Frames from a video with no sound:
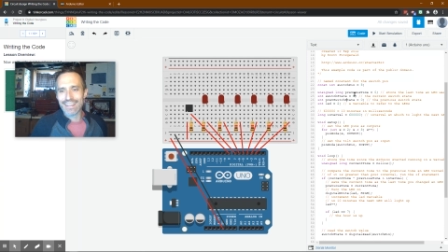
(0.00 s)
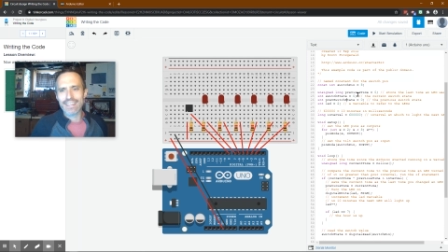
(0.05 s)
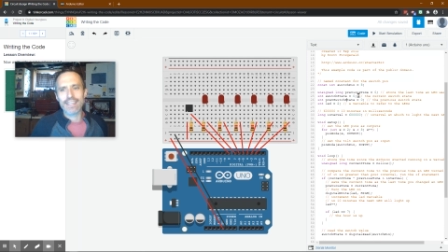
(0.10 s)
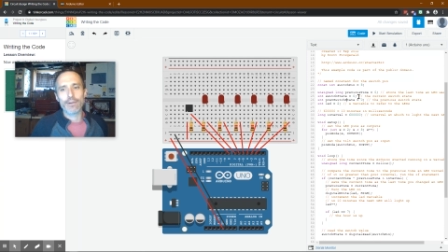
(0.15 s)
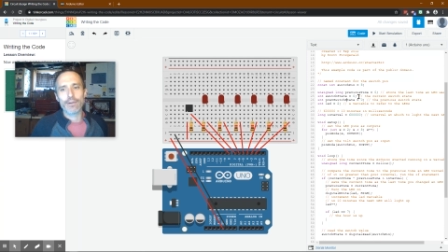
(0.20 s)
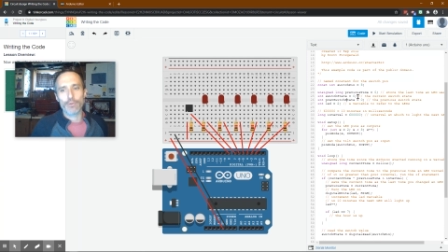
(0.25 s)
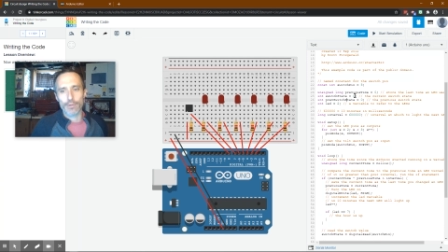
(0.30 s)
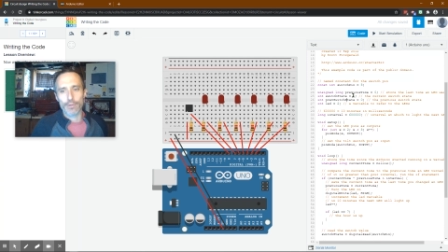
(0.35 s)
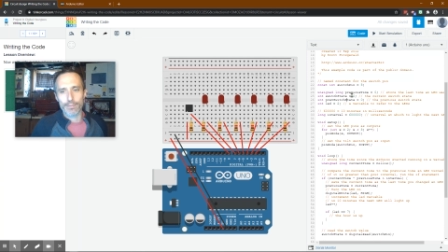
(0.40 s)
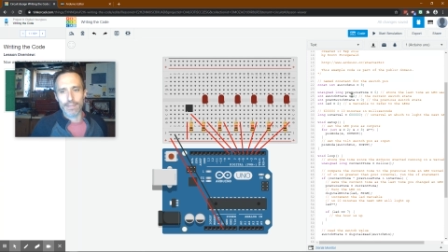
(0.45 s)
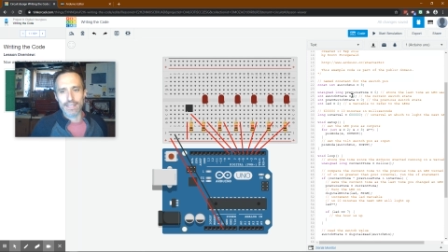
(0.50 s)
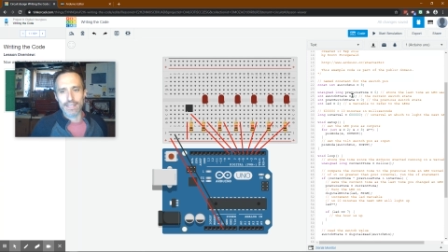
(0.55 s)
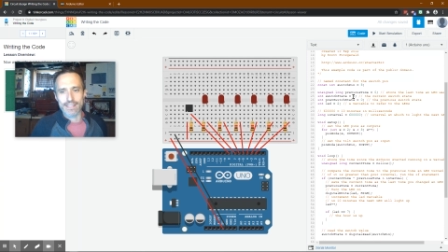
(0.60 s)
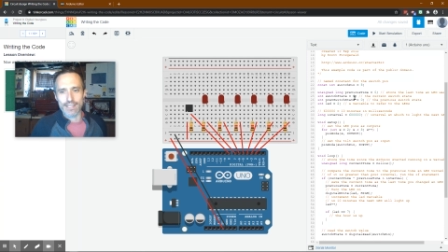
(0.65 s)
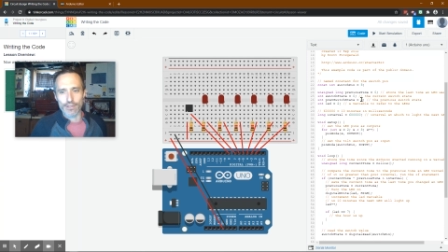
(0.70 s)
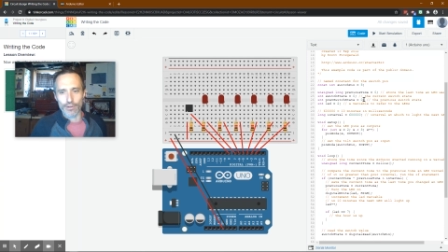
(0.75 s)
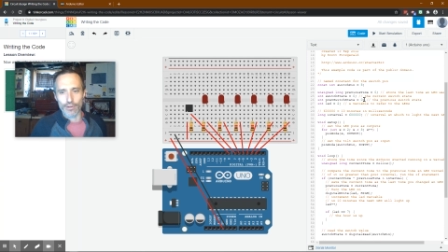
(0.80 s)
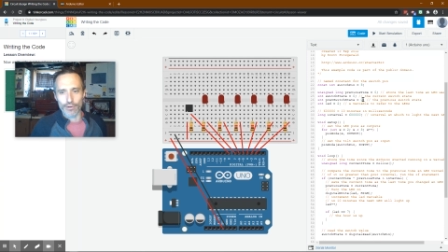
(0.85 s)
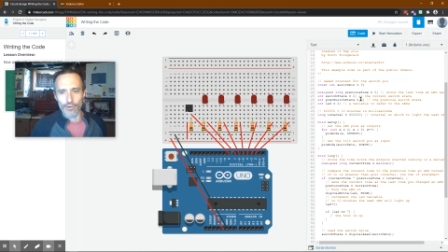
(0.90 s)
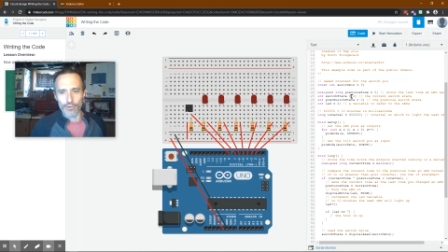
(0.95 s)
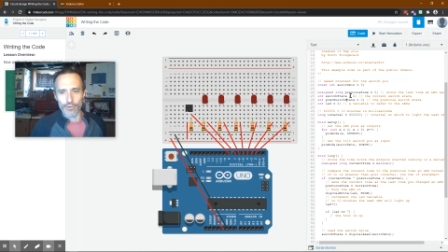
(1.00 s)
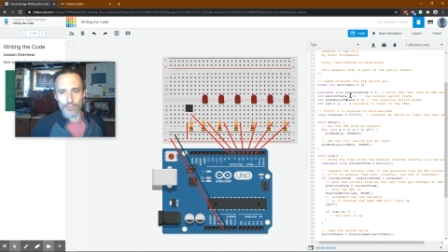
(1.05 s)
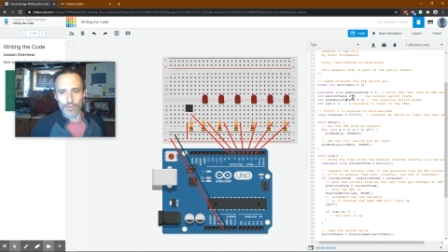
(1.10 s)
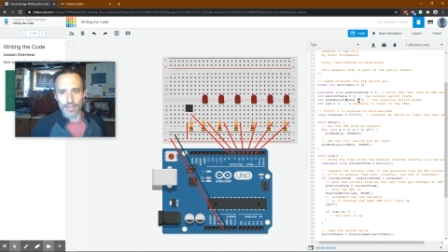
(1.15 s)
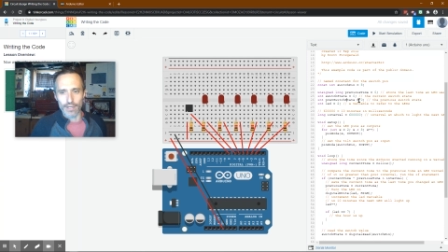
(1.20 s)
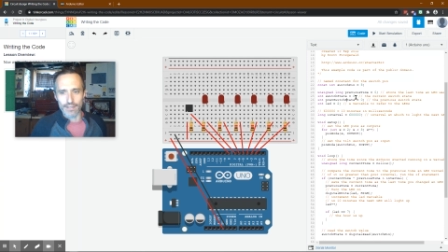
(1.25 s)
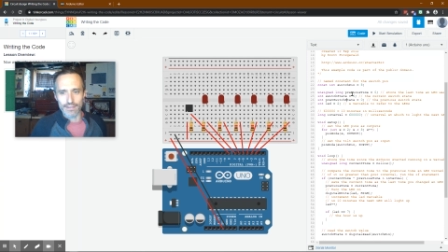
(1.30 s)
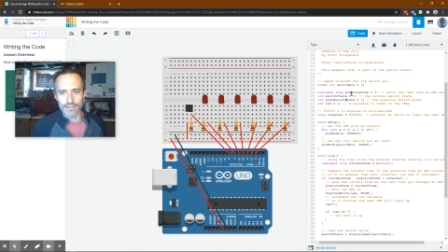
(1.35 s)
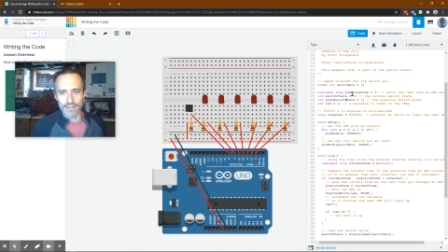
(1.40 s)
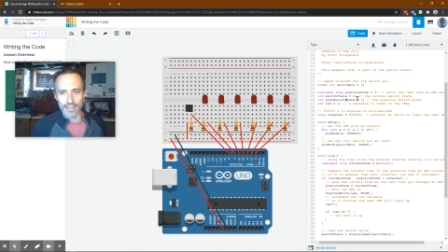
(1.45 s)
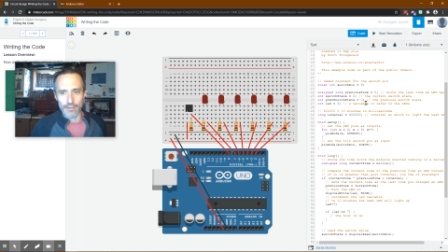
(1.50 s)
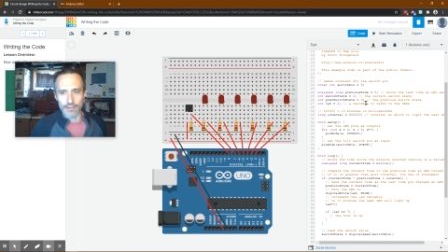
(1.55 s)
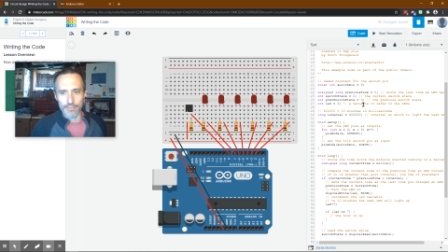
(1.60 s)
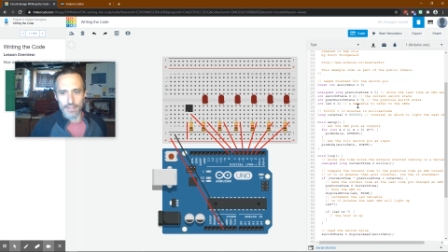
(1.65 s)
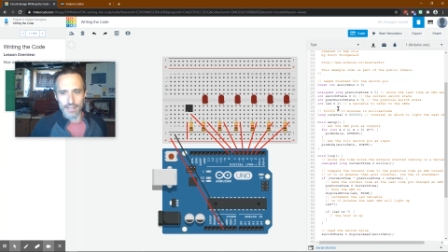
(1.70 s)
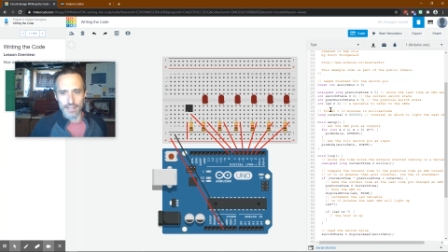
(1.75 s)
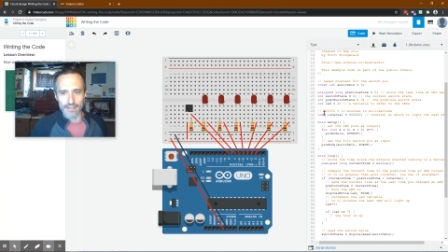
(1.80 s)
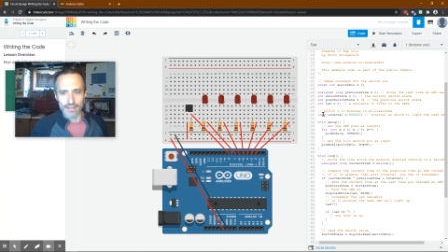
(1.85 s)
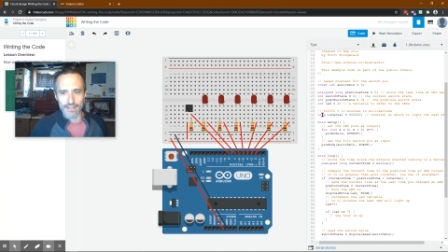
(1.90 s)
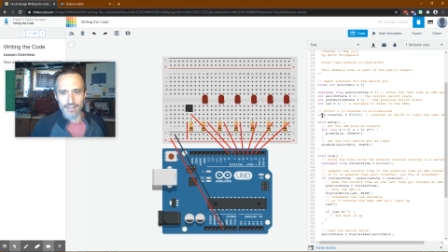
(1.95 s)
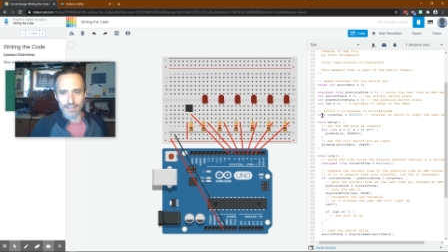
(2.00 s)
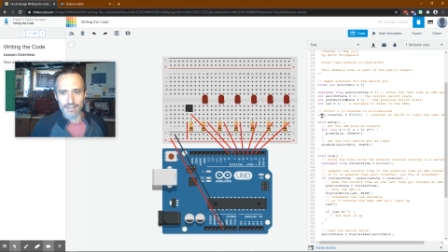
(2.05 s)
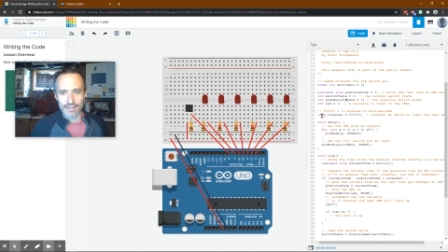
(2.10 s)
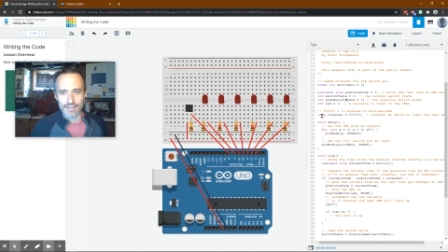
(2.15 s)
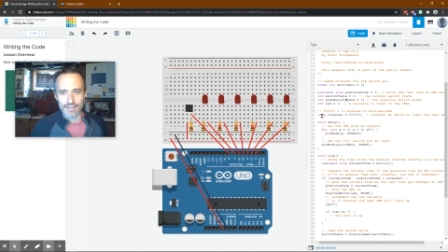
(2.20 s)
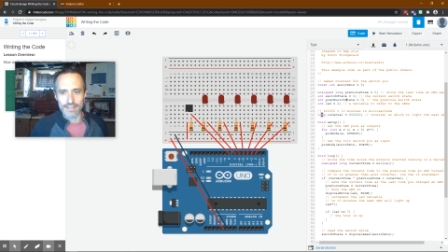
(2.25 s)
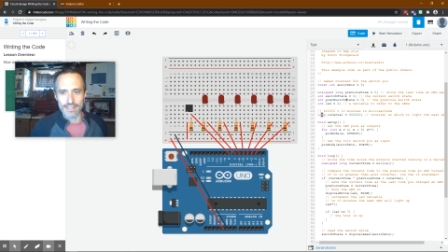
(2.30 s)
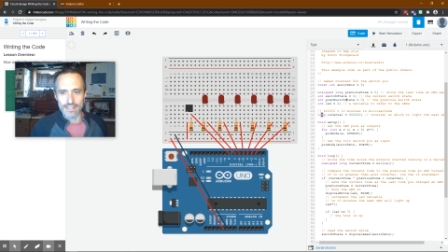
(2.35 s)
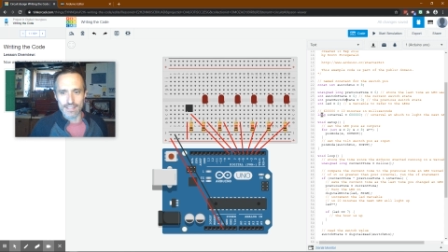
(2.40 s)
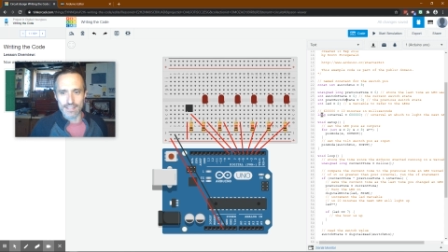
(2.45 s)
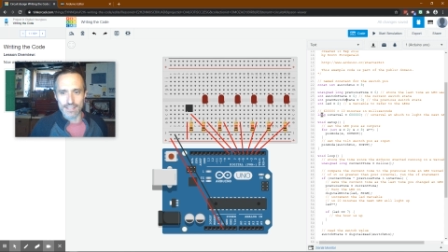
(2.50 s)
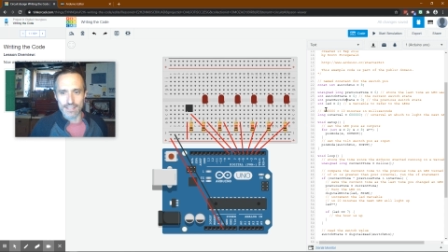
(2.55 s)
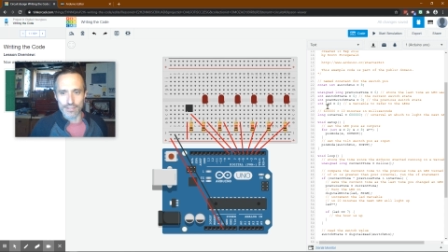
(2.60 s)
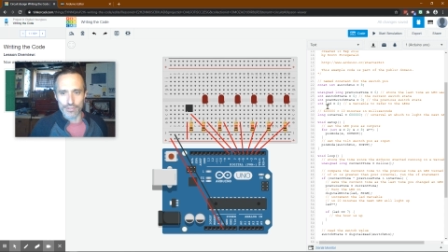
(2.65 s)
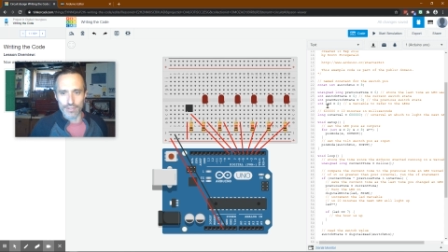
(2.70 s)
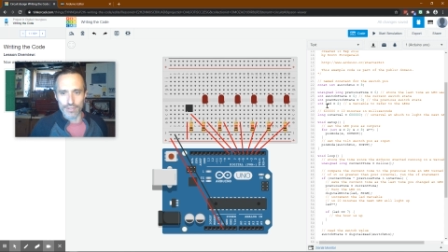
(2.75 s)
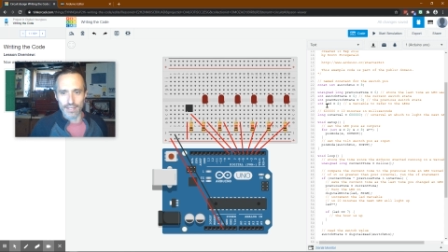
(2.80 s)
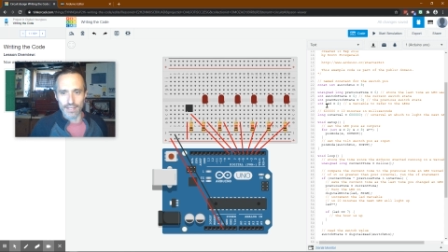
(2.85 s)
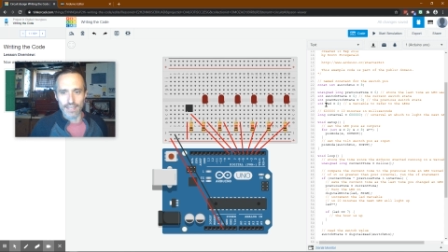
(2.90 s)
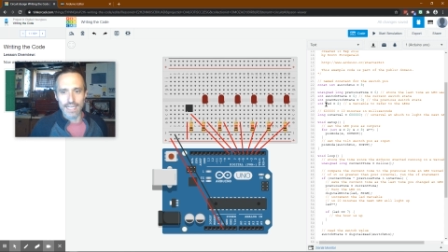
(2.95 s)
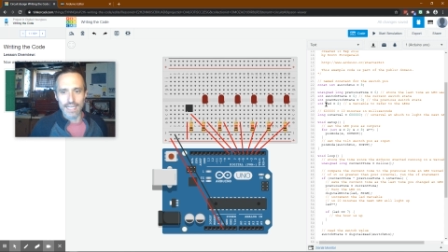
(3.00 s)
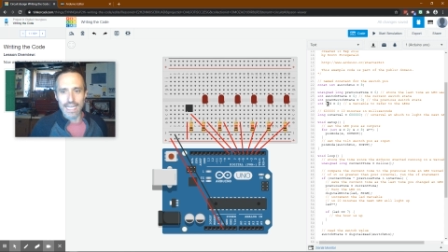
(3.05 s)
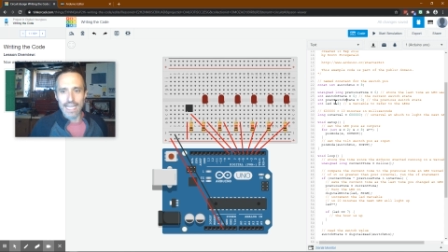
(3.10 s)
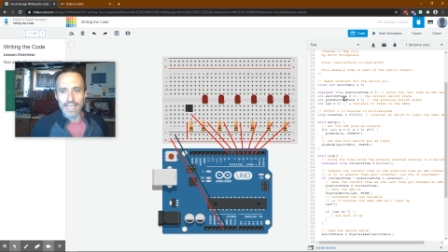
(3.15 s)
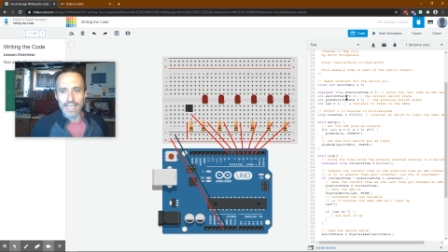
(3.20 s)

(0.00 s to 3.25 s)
it would be zero or one. That would be the, the decision there.